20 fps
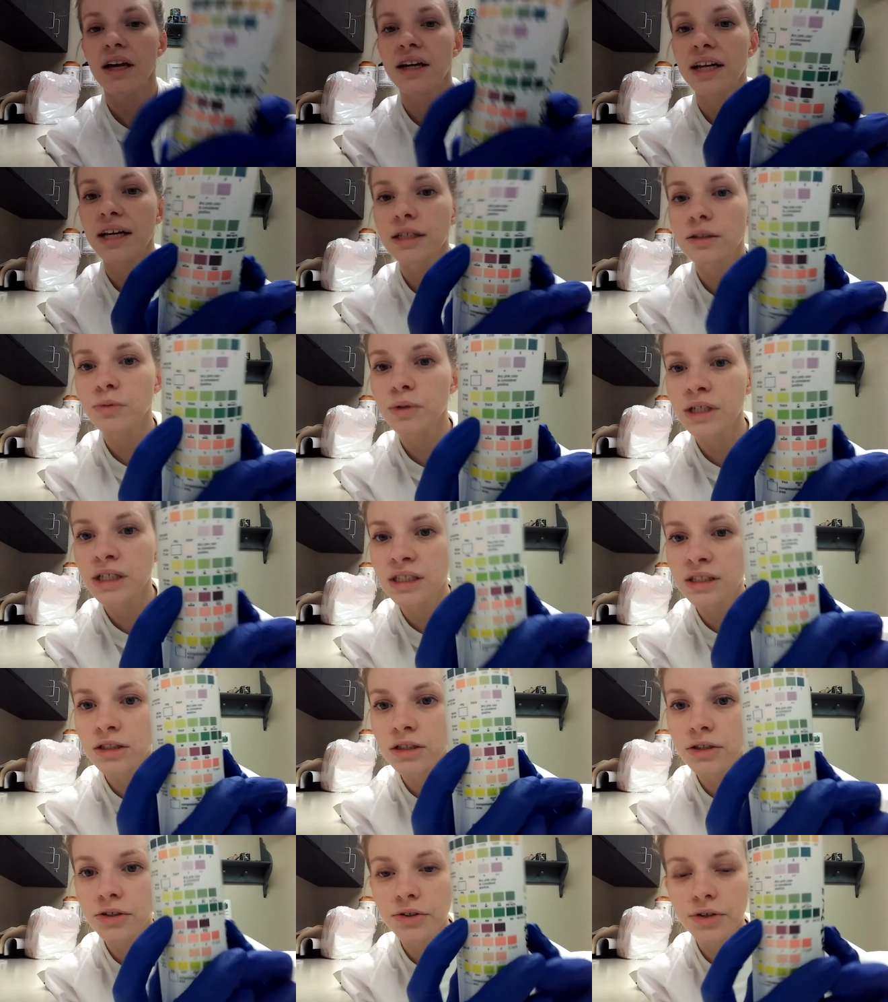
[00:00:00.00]
Next one
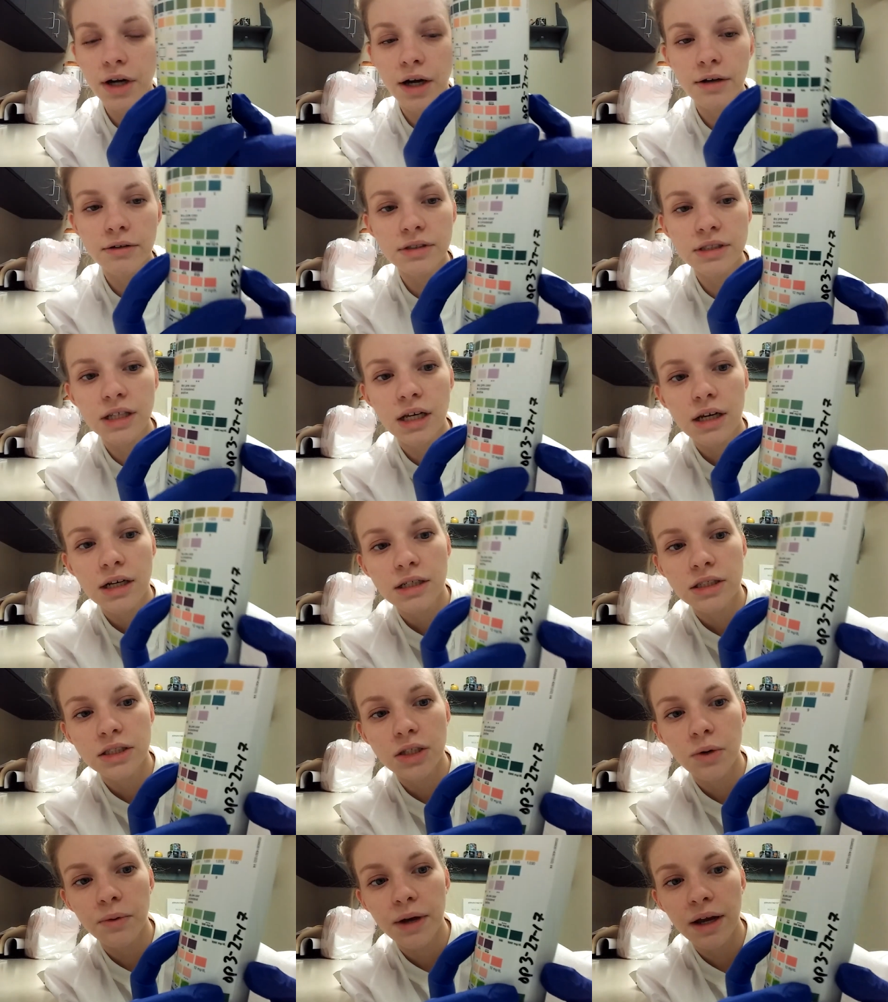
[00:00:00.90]
is glucose.
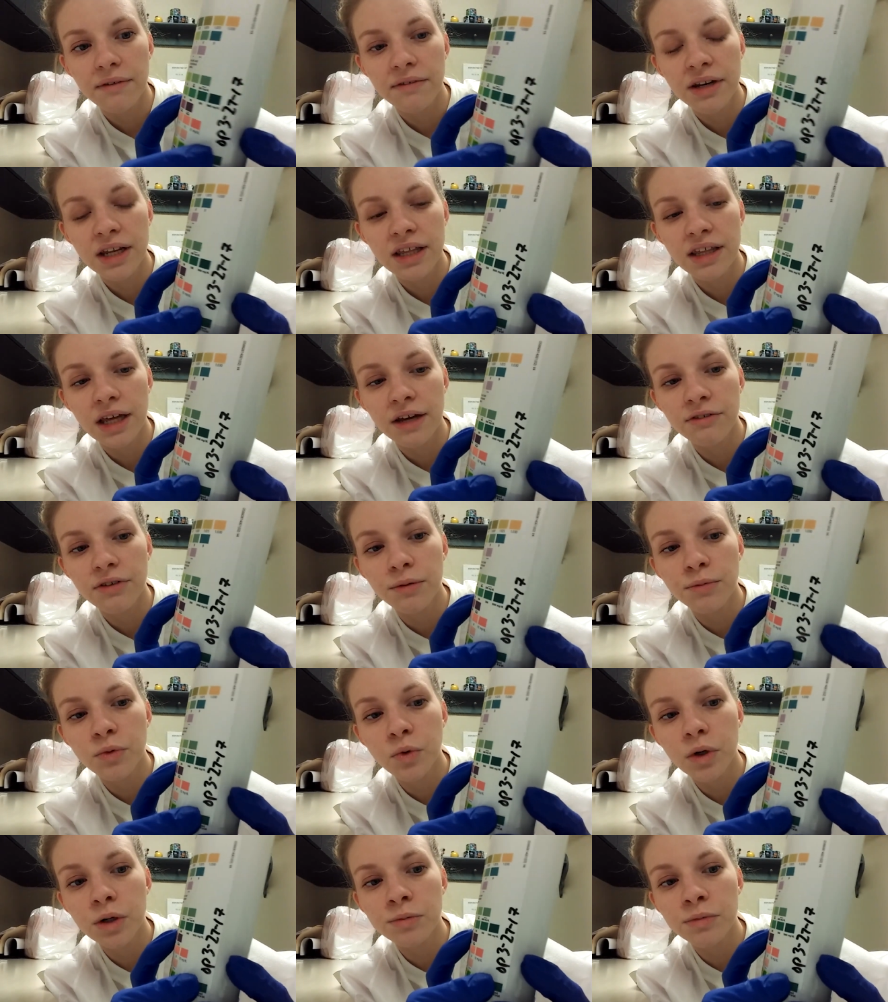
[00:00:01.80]
So we have anything
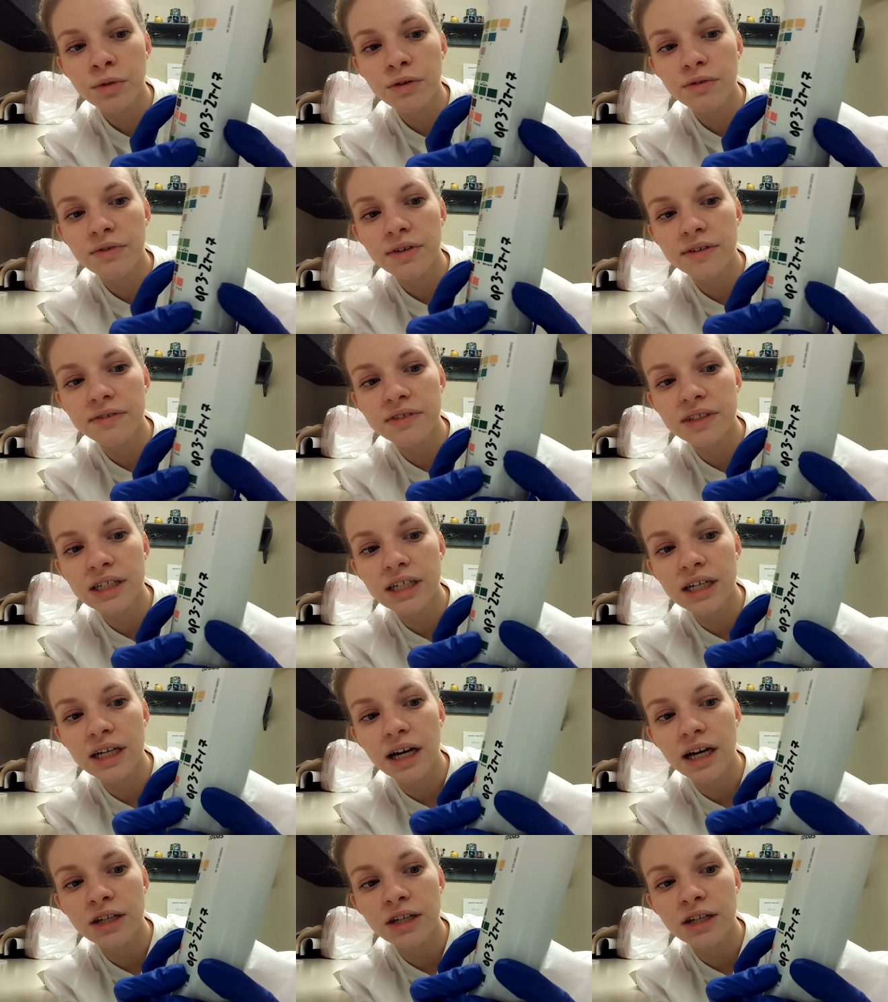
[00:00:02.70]
from normal, 50,